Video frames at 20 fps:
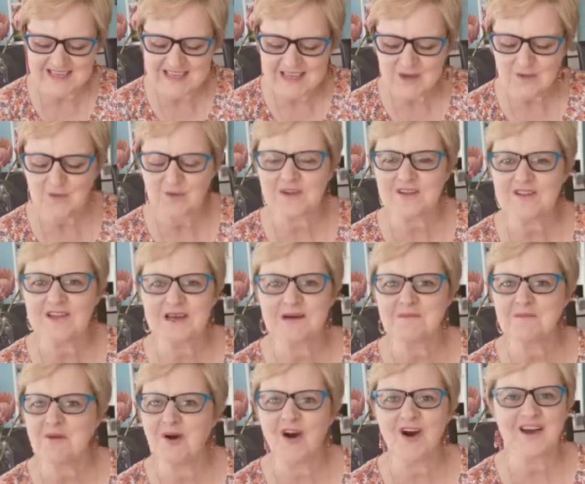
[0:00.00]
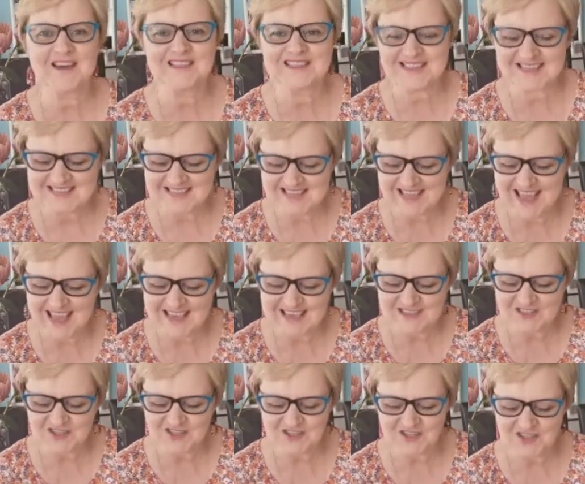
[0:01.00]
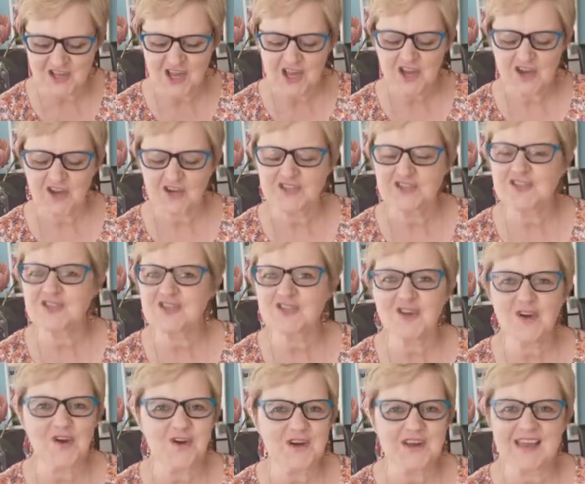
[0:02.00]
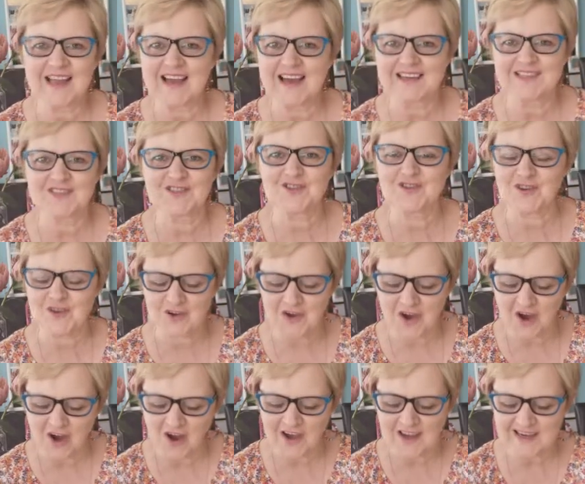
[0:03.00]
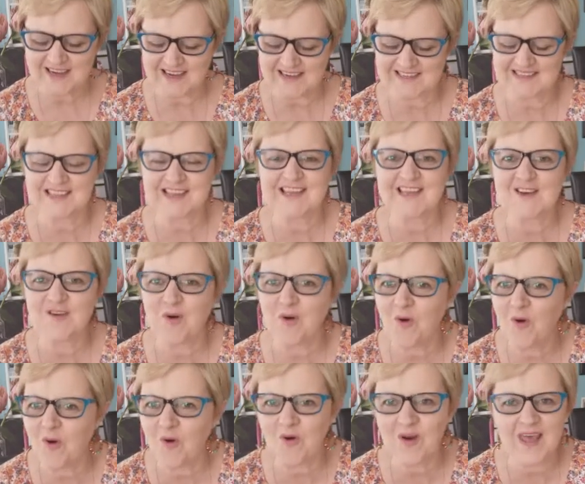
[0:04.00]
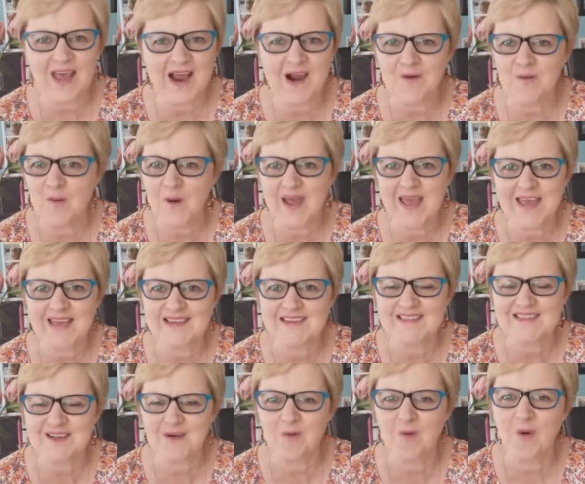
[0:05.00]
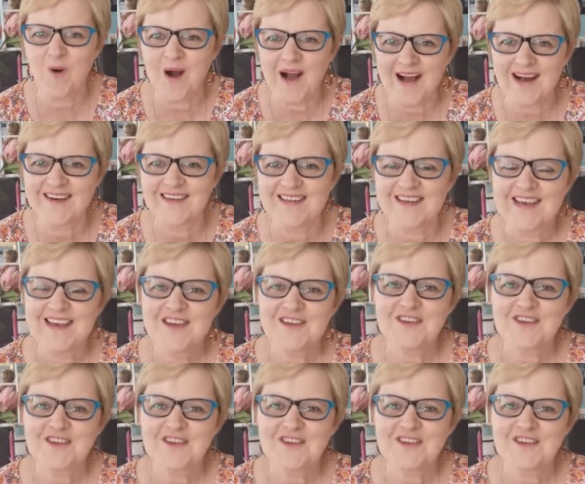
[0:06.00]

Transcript: He will command His angels concerning us to guard us in all our ways. Wow.